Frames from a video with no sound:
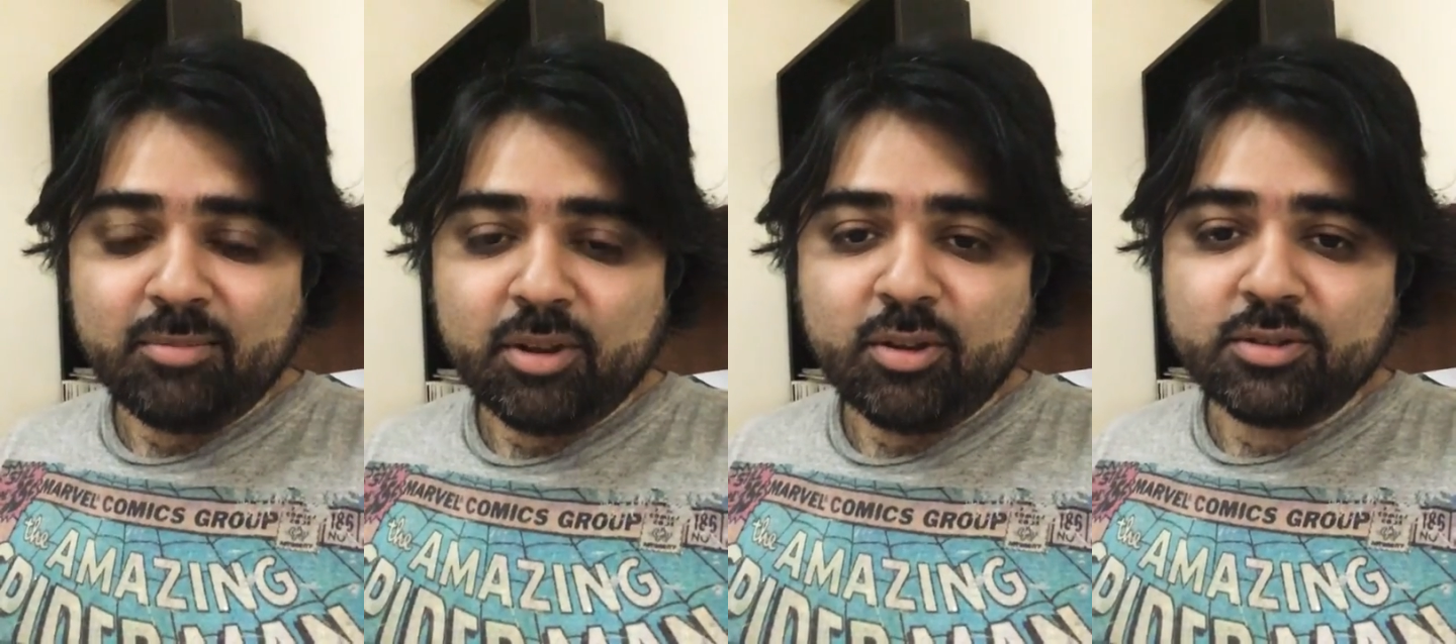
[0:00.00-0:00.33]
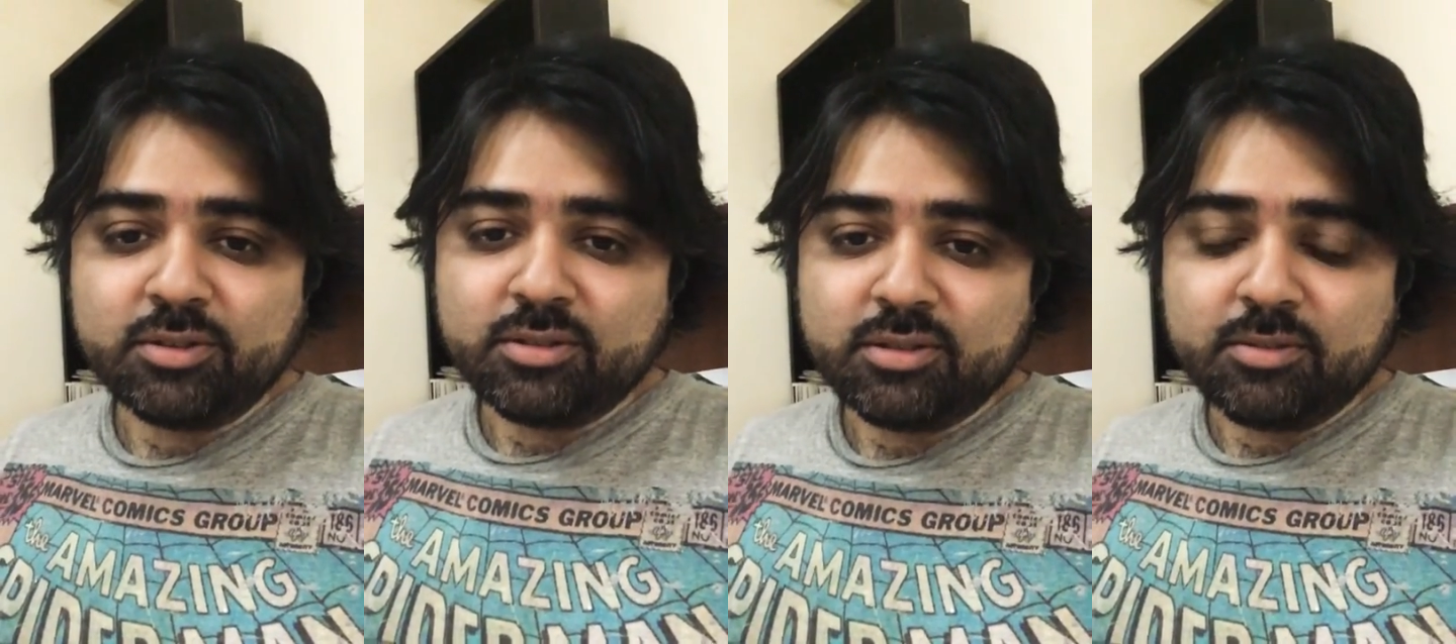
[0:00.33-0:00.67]

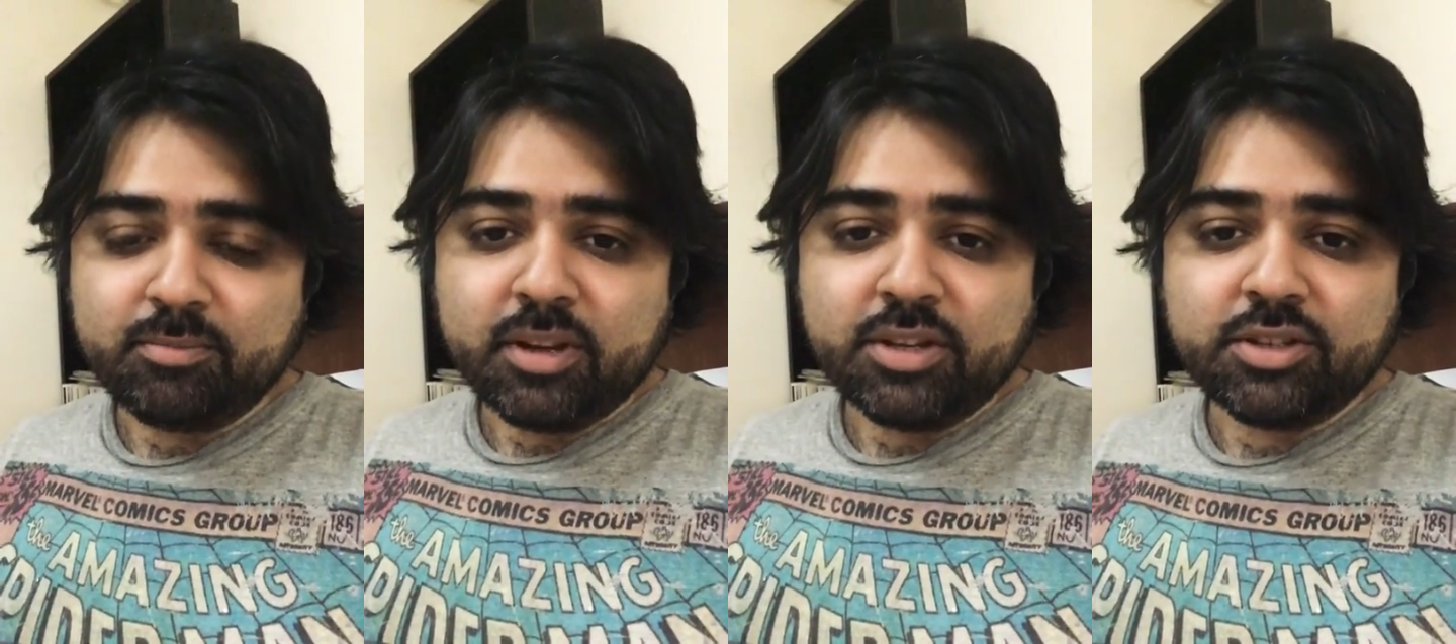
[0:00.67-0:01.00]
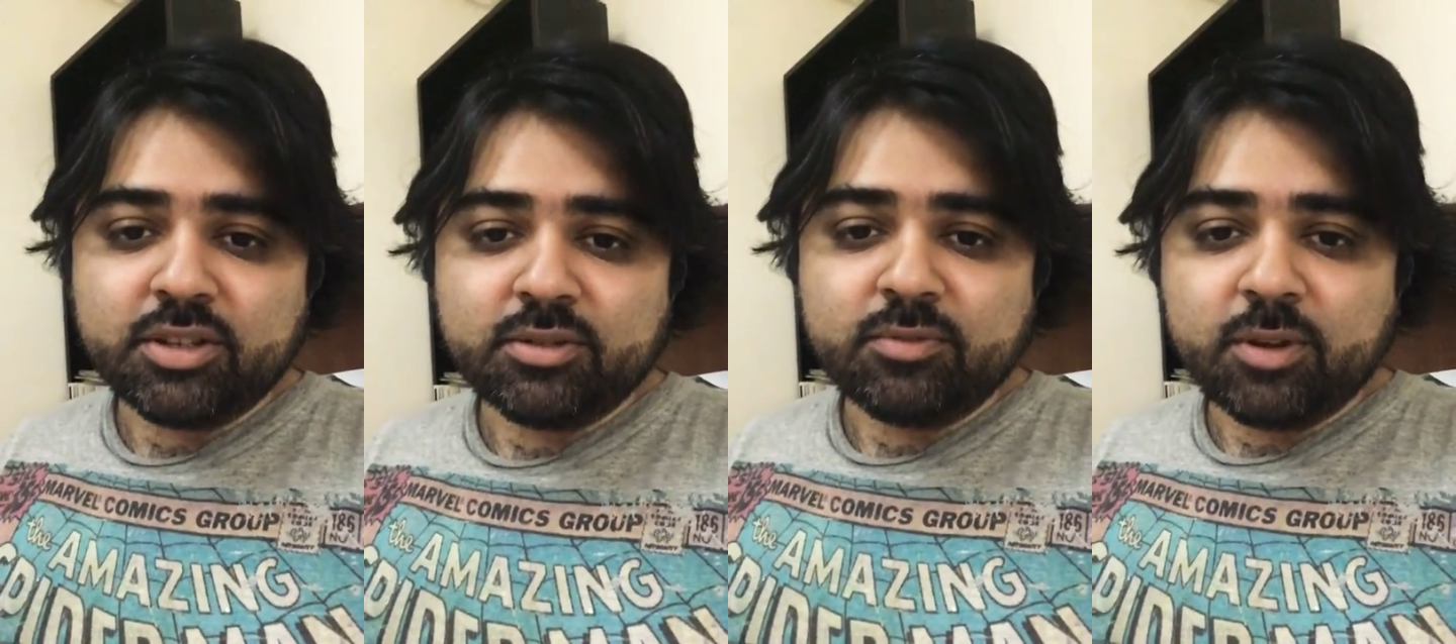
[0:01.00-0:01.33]
because
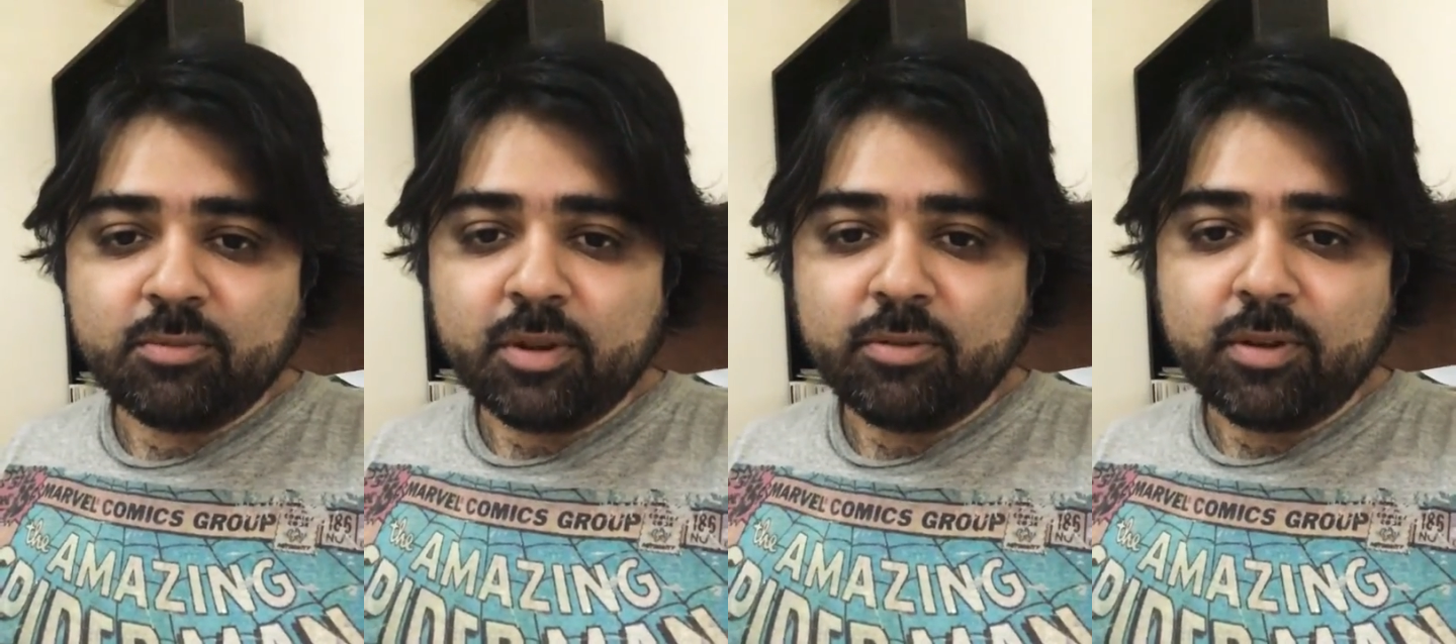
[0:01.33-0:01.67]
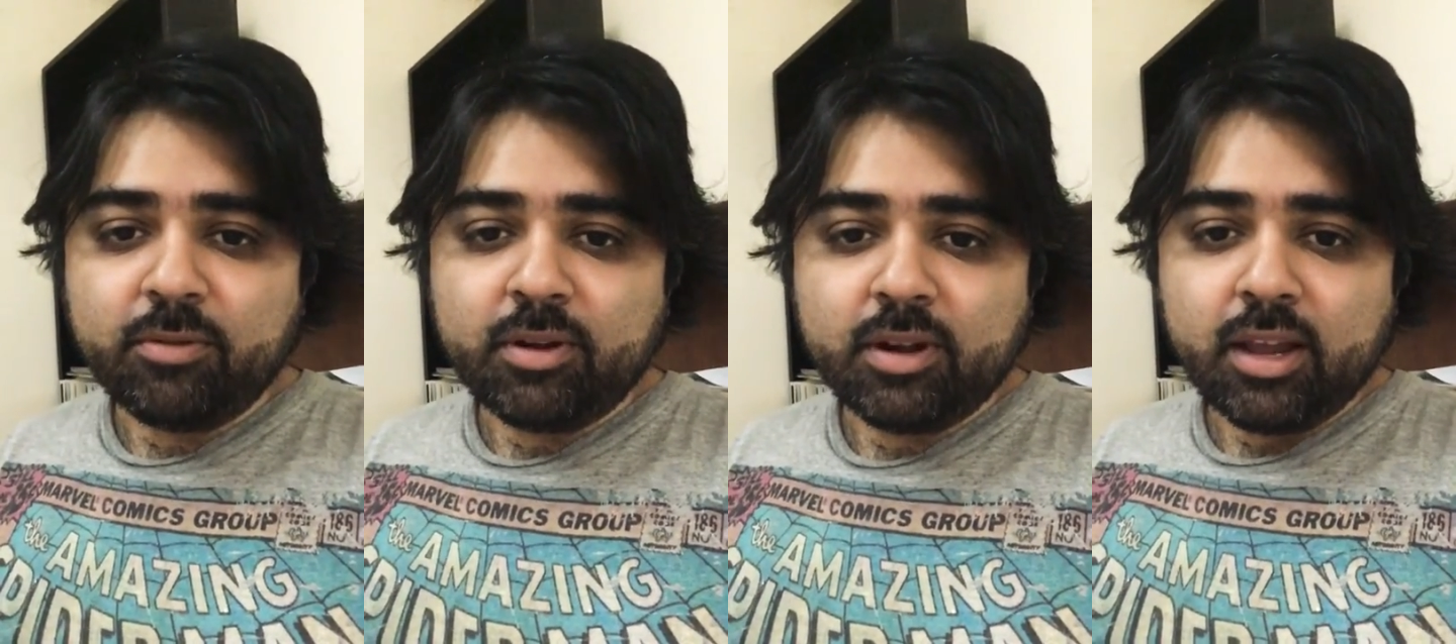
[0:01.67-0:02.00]
Punisher is one of my
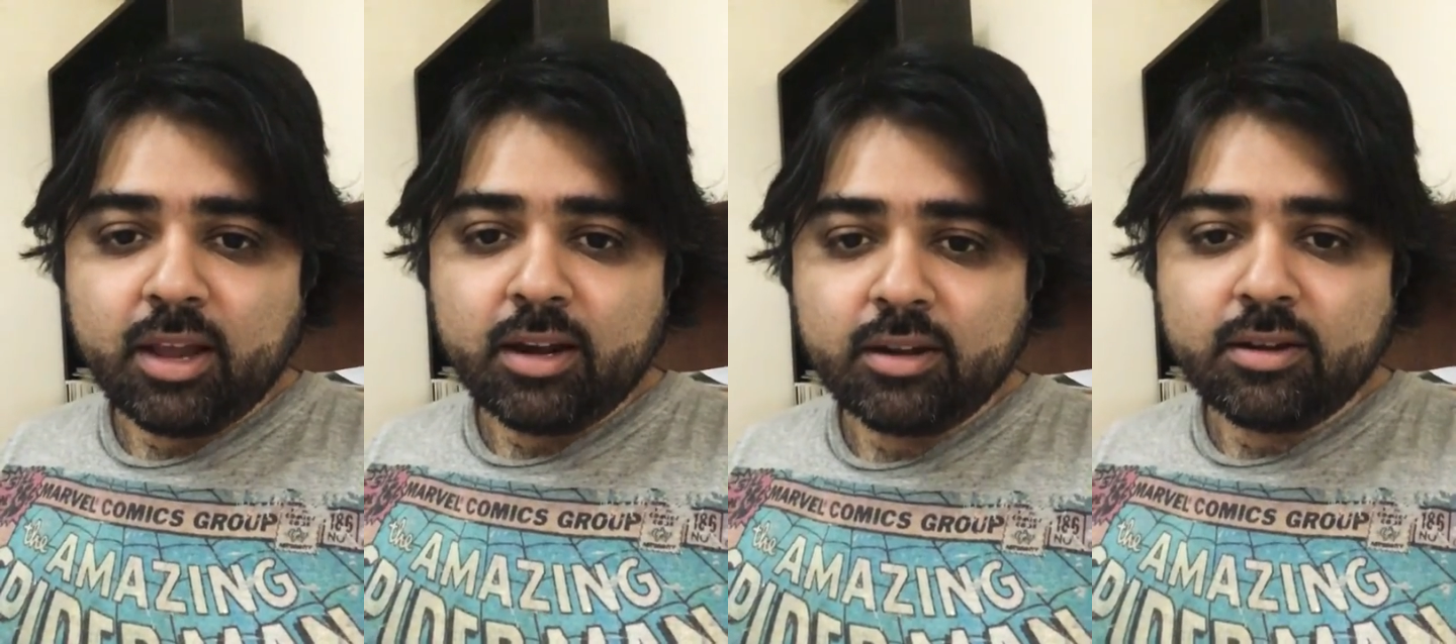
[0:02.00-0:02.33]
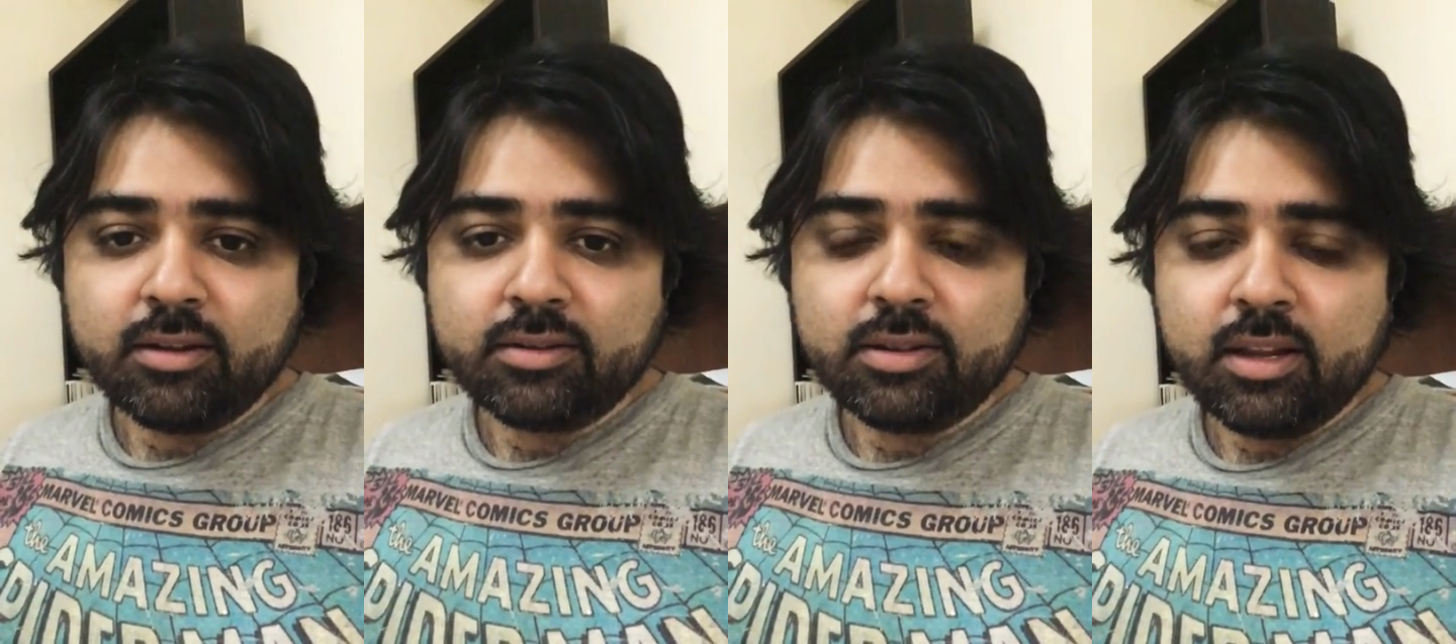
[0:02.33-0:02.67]
favorite
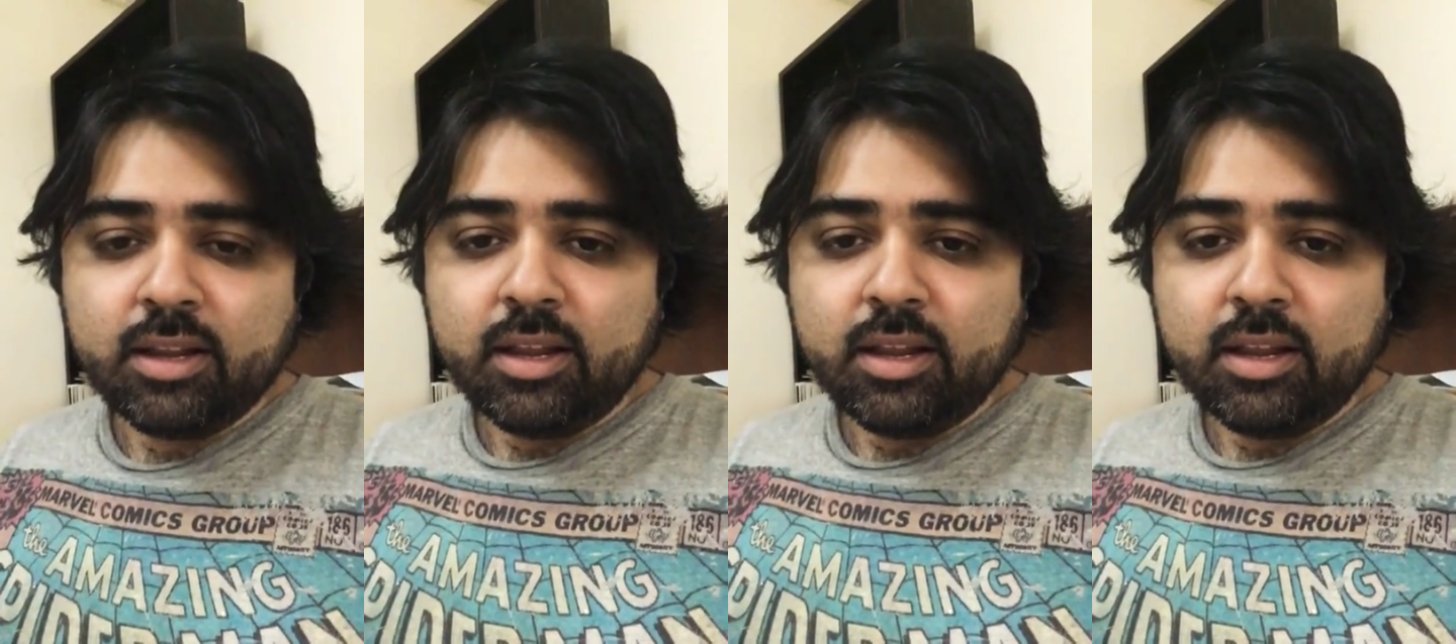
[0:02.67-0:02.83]
characters.